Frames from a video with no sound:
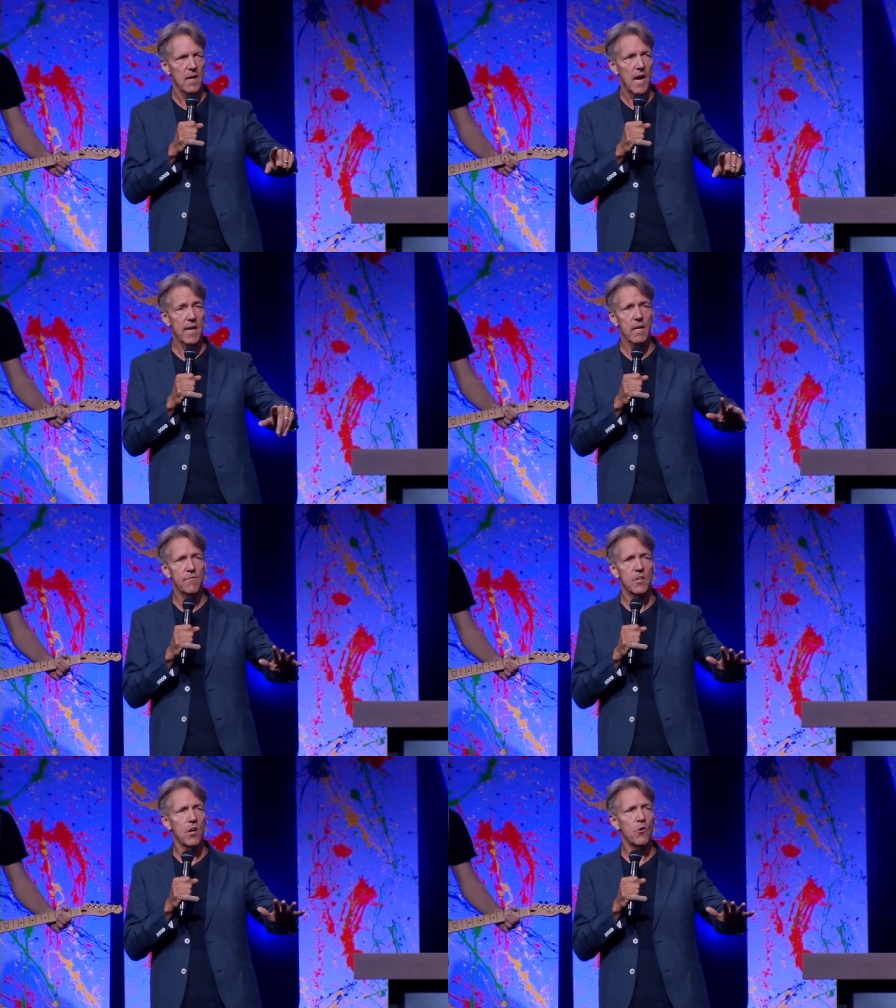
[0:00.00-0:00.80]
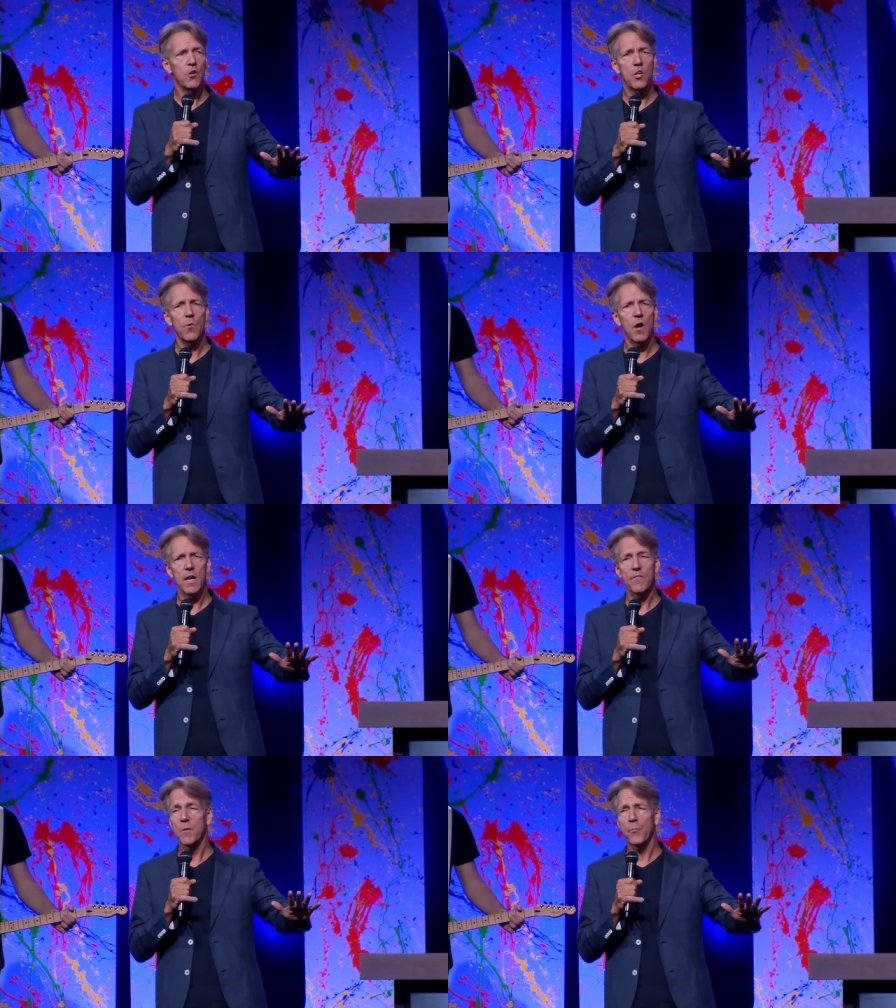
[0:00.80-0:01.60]
I'd love to know who you are. I'd
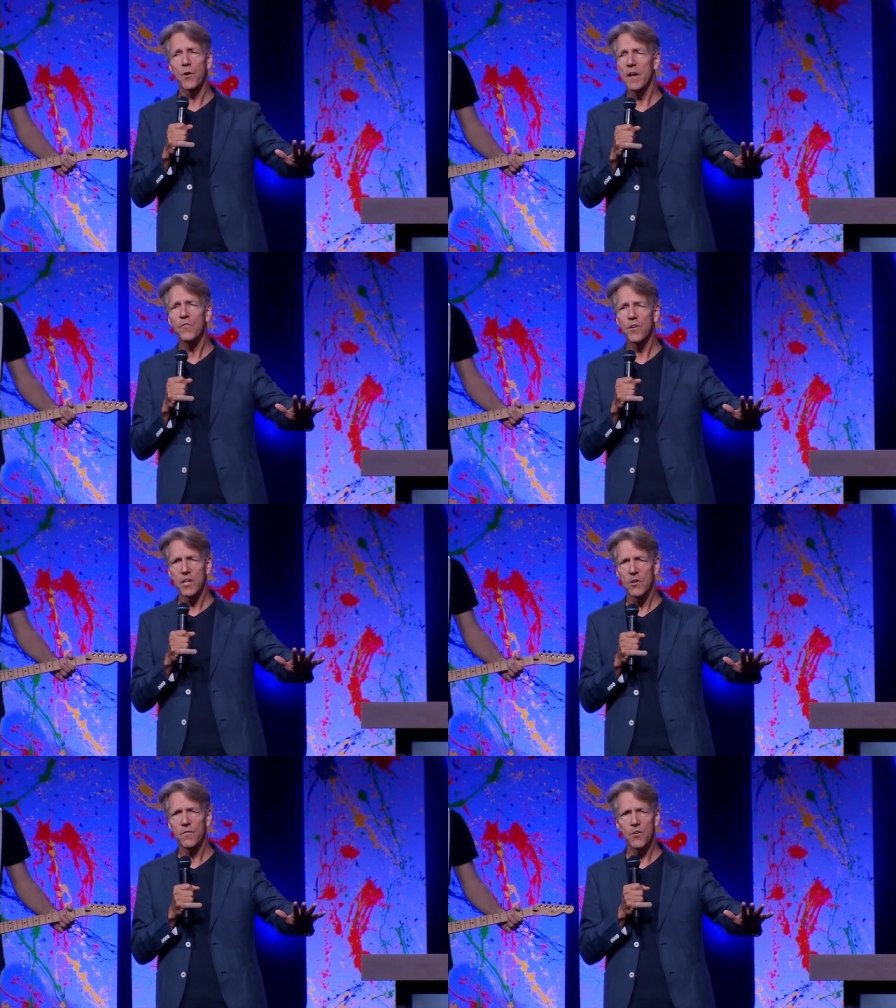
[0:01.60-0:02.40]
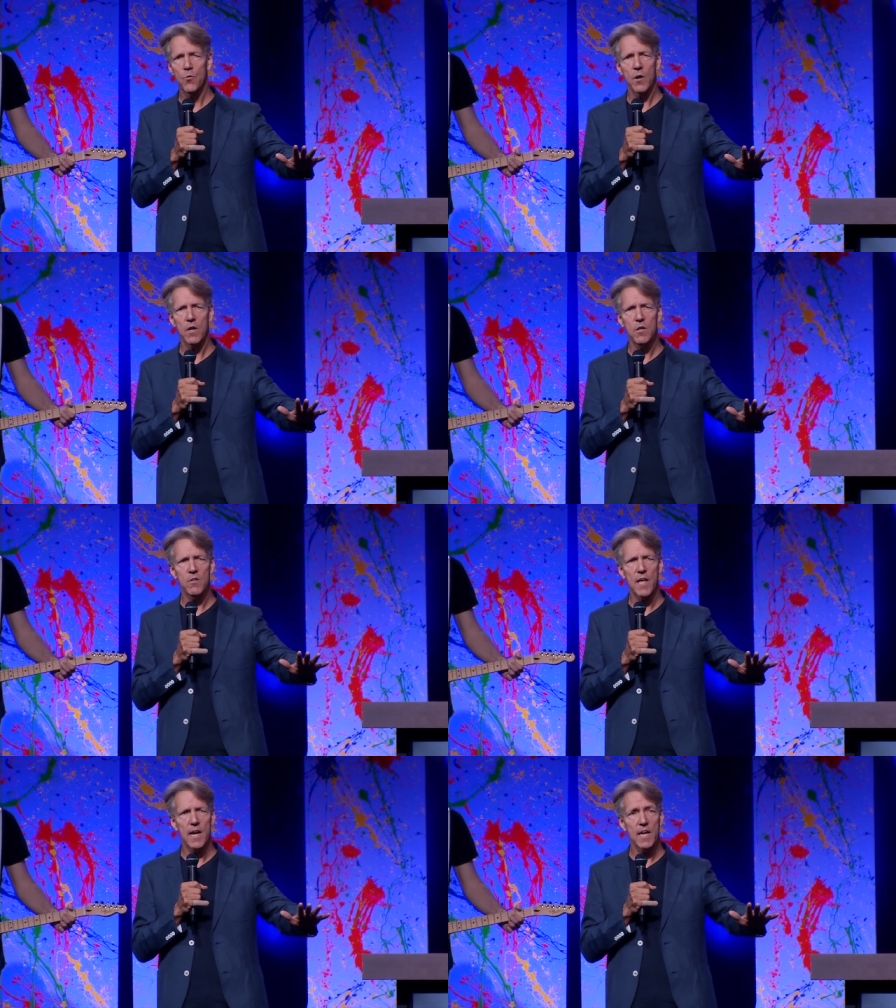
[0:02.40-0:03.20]
love to pray for you if you want to do
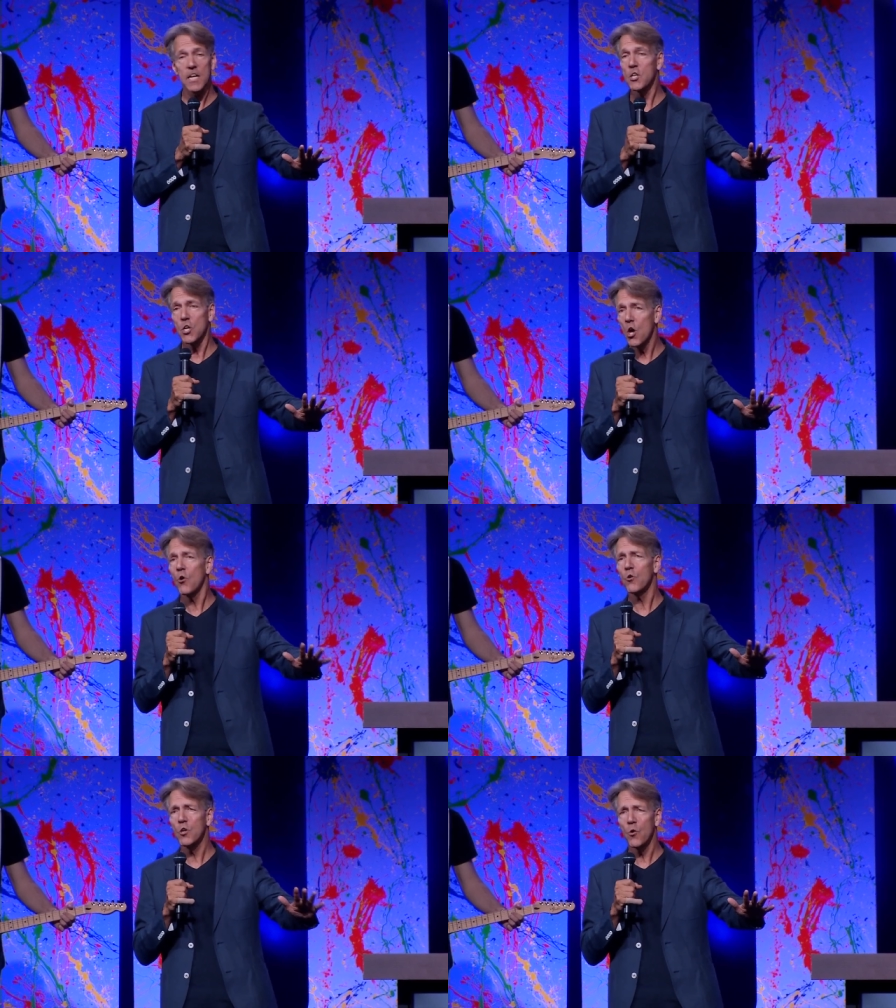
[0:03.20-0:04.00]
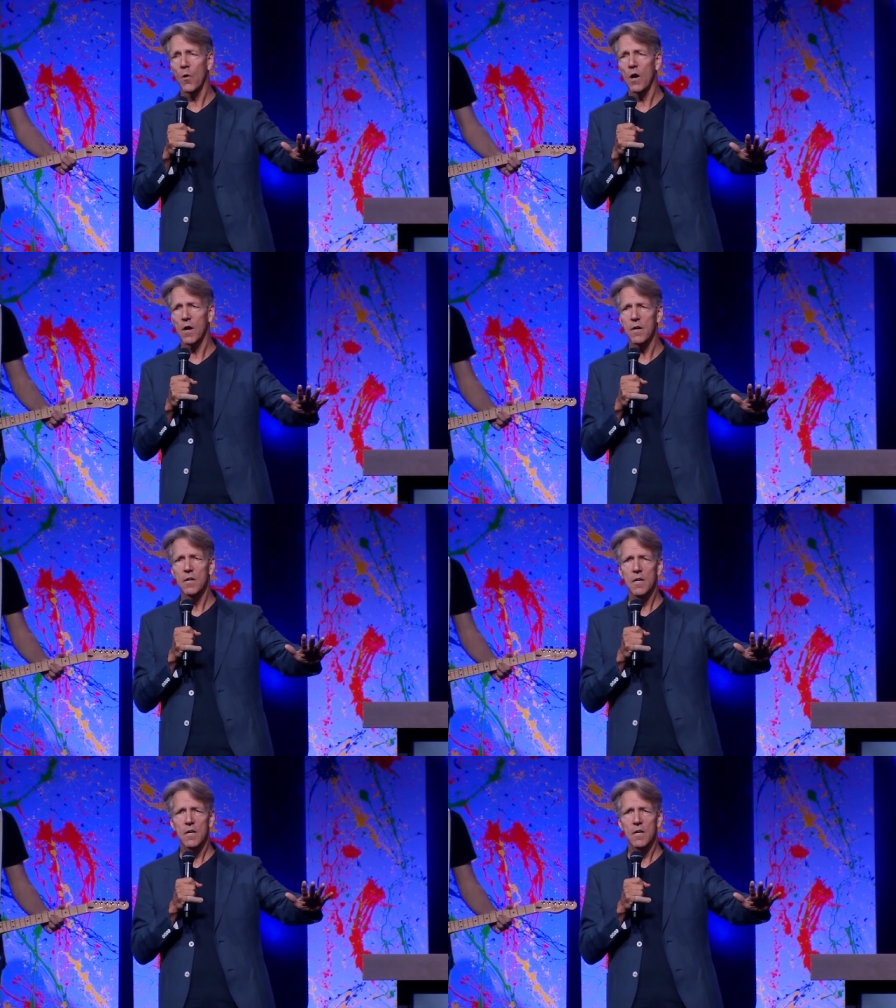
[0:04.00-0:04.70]
that. I need to know who you are.